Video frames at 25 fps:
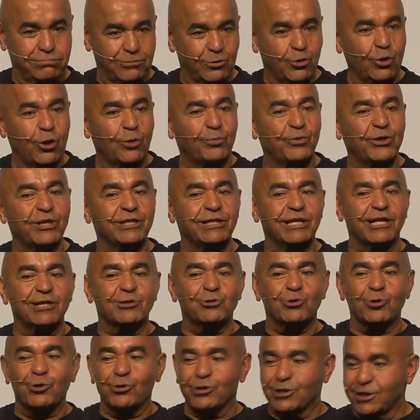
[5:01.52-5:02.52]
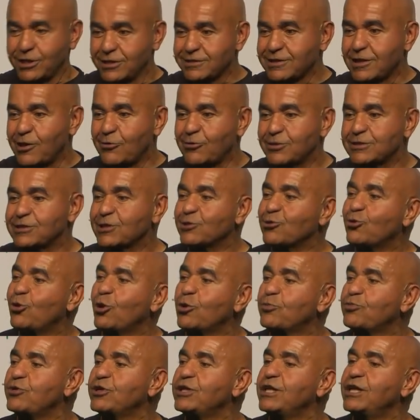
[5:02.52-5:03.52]
corporate headquarters. I was in
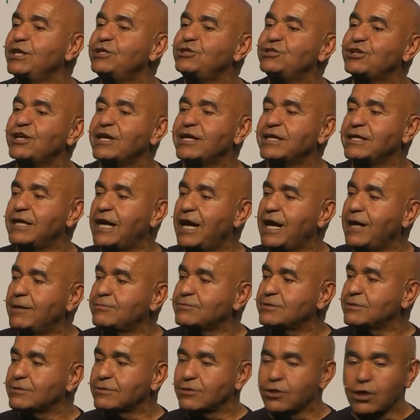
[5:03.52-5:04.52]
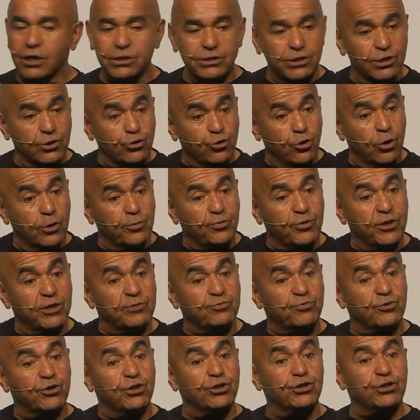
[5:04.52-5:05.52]
corporate engineering labs, got the corporate
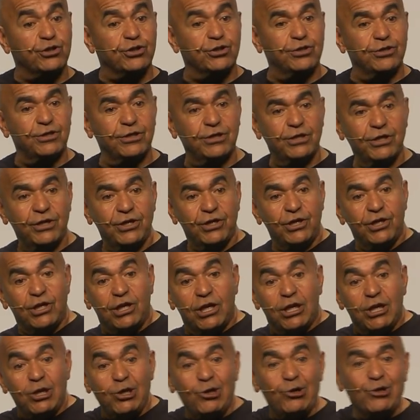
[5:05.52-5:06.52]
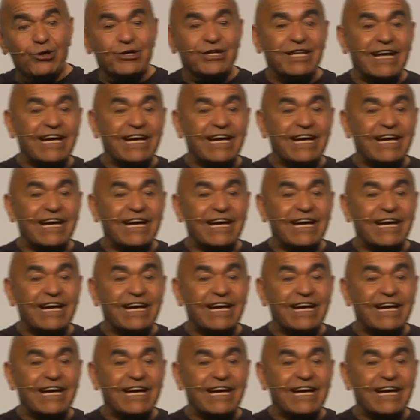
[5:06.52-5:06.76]
brochure, looked